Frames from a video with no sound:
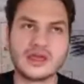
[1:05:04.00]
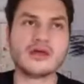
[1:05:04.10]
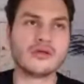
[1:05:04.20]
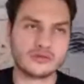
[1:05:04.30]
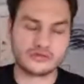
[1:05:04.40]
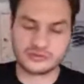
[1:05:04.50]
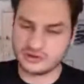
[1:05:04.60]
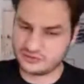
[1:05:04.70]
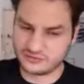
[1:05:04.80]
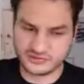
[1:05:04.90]
kill
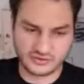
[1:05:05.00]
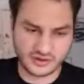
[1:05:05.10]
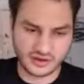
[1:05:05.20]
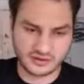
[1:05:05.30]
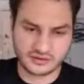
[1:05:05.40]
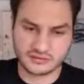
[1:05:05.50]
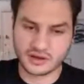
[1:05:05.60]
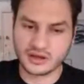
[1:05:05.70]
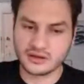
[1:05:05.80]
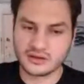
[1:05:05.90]
traditional fintech,
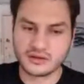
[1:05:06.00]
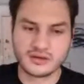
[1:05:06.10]
right?